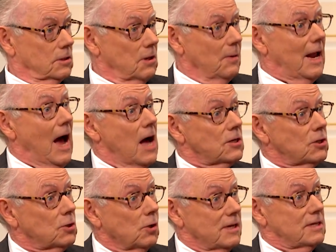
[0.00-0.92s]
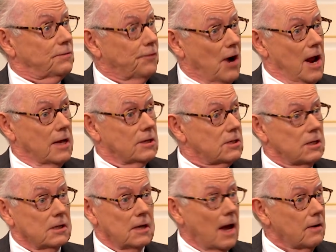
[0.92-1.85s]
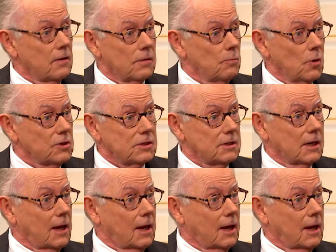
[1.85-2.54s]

But so he asked all his friends, and none of them wanted to go.